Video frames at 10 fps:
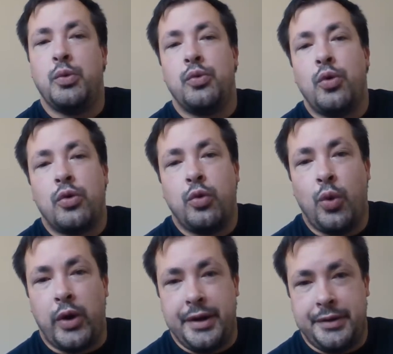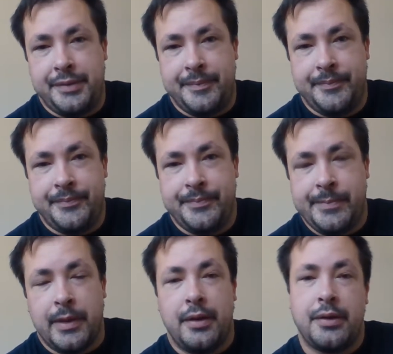Well, not quite.
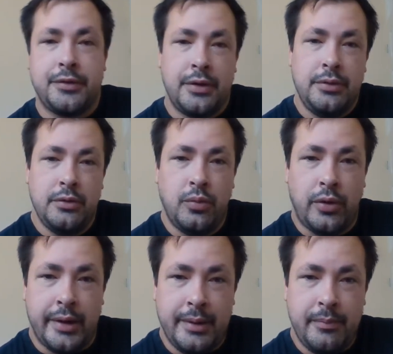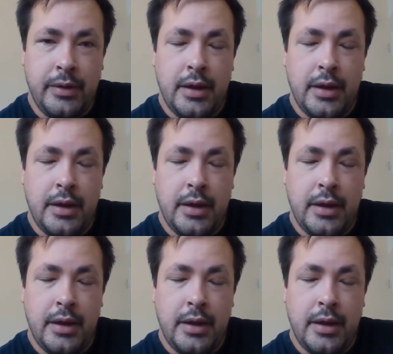And I'll tell you why.